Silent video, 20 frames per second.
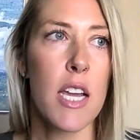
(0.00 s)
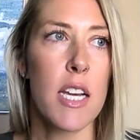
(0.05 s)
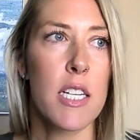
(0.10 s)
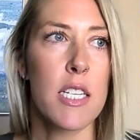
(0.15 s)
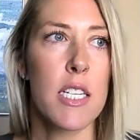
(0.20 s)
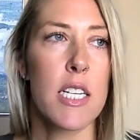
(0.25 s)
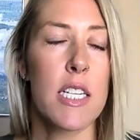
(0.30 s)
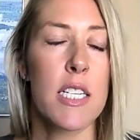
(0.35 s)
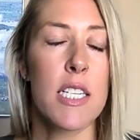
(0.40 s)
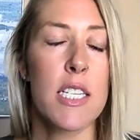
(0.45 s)

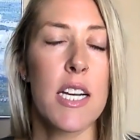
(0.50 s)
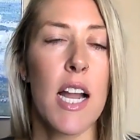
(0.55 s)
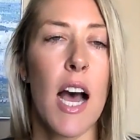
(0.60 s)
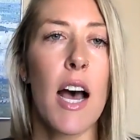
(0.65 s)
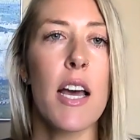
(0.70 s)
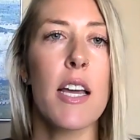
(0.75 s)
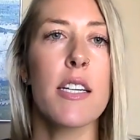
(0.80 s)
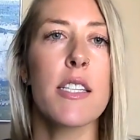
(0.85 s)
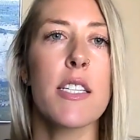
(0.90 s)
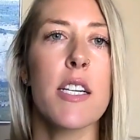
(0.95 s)
is it's
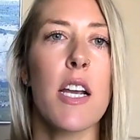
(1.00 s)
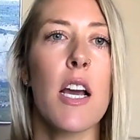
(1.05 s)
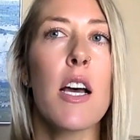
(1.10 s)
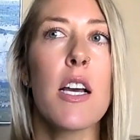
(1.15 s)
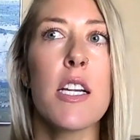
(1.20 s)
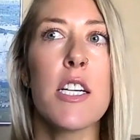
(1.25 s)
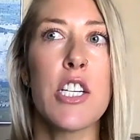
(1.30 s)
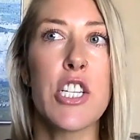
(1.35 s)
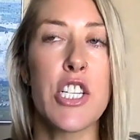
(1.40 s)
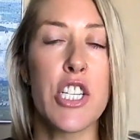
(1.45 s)
not
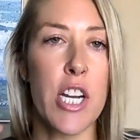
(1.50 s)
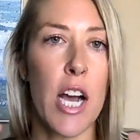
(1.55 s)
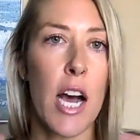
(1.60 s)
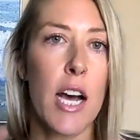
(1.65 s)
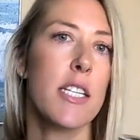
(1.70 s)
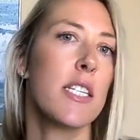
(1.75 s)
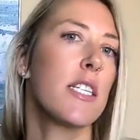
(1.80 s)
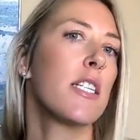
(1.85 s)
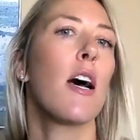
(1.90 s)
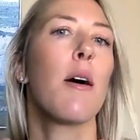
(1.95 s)

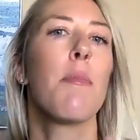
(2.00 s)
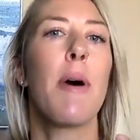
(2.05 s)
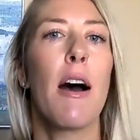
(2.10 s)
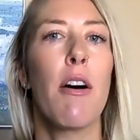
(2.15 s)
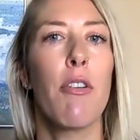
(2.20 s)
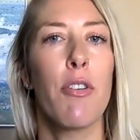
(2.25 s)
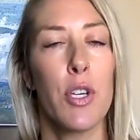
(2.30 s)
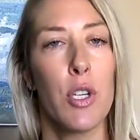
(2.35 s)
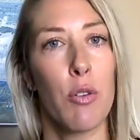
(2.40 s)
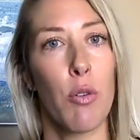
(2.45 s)
just
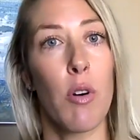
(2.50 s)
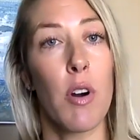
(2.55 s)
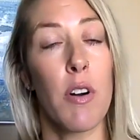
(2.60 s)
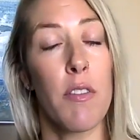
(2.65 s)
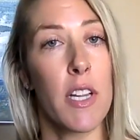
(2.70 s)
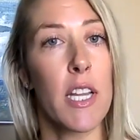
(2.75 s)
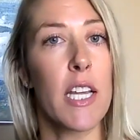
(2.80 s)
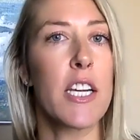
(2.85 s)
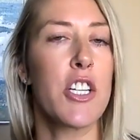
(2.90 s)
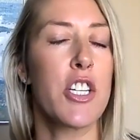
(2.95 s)
about your
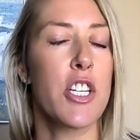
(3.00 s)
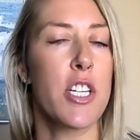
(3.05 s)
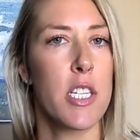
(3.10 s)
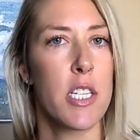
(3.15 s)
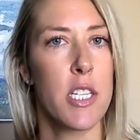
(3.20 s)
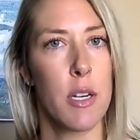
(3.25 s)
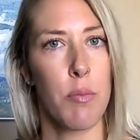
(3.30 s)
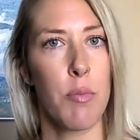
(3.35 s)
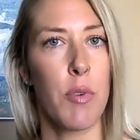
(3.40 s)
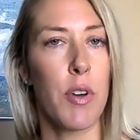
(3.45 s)

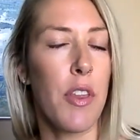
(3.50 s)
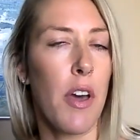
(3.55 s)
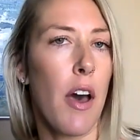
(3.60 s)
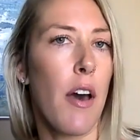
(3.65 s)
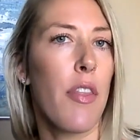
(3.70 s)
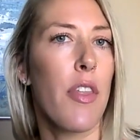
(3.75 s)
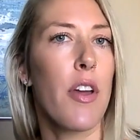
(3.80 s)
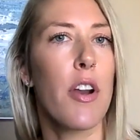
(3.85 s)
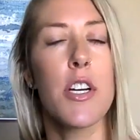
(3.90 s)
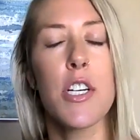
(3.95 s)
relationship with
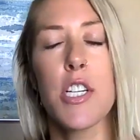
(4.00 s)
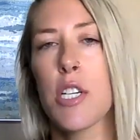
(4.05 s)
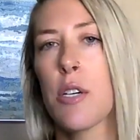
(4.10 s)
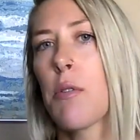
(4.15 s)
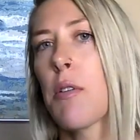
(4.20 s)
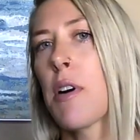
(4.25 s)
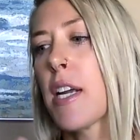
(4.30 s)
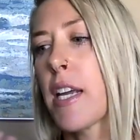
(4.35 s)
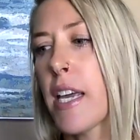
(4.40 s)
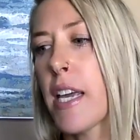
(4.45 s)
others,
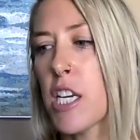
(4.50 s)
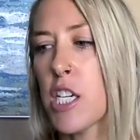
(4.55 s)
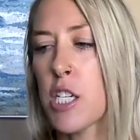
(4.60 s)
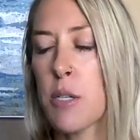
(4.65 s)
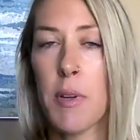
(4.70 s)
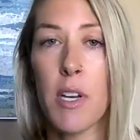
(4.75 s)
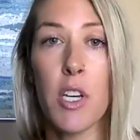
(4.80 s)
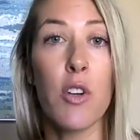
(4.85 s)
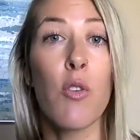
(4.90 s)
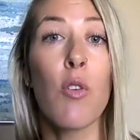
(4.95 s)
your
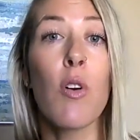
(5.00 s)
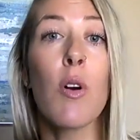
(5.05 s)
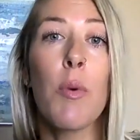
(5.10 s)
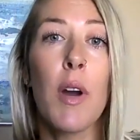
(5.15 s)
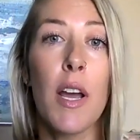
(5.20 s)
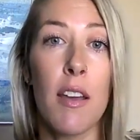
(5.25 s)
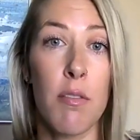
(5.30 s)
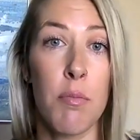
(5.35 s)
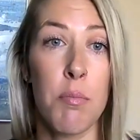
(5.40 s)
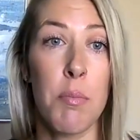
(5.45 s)
engagement, your
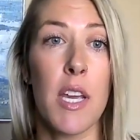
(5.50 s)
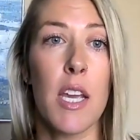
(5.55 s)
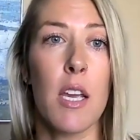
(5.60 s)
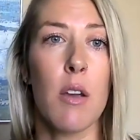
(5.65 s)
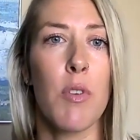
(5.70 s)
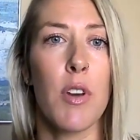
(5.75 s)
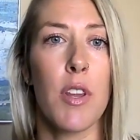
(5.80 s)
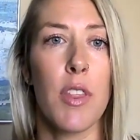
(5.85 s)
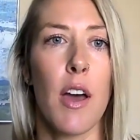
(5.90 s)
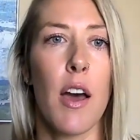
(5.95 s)
way of
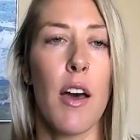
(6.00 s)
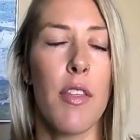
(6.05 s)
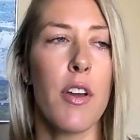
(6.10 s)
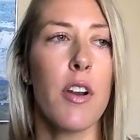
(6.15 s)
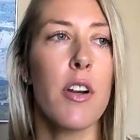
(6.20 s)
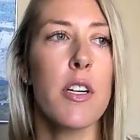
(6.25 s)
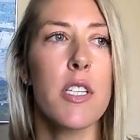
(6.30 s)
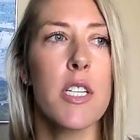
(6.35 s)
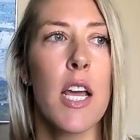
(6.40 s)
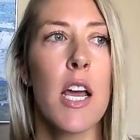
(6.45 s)
being with
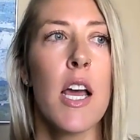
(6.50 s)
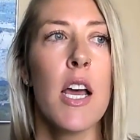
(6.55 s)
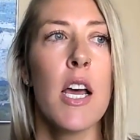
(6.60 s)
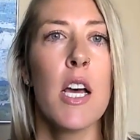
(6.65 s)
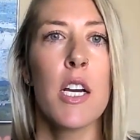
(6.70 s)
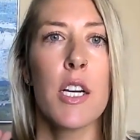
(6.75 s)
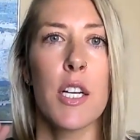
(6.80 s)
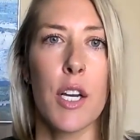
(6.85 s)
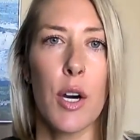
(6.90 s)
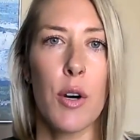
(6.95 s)
others.
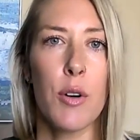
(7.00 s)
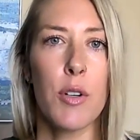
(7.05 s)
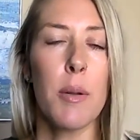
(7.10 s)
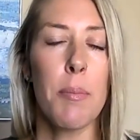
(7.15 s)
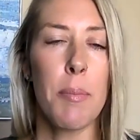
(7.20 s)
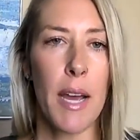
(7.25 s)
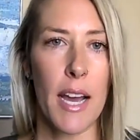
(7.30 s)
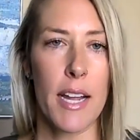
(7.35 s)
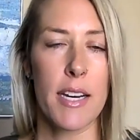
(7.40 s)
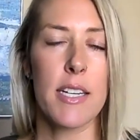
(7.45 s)

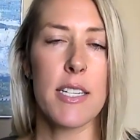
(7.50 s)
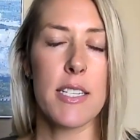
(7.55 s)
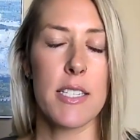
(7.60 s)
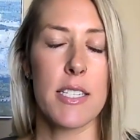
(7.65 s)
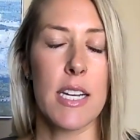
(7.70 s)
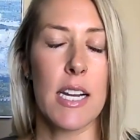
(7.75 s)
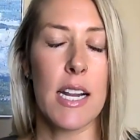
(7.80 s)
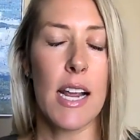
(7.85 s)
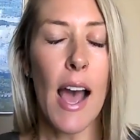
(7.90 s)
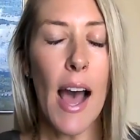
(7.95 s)

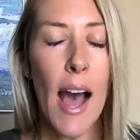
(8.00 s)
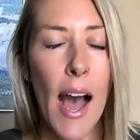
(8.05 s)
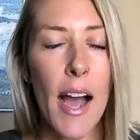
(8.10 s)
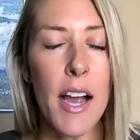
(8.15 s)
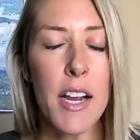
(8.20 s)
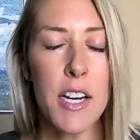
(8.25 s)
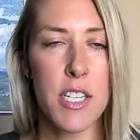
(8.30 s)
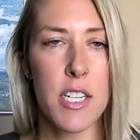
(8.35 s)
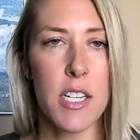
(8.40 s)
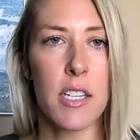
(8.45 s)
Codependency
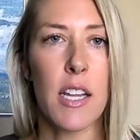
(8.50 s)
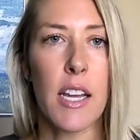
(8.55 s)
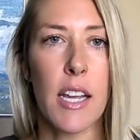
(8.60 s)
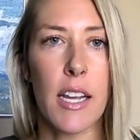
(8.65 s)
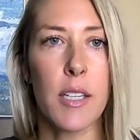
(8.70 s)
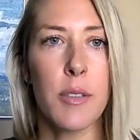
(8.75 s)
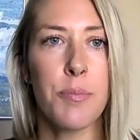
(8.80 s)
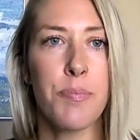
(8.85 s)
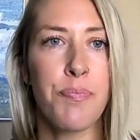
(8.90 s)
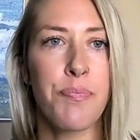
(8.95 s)

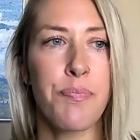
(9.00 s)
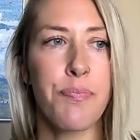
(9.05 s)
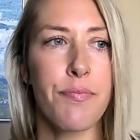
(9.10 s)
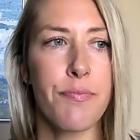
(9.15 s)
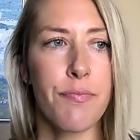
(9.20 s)
actually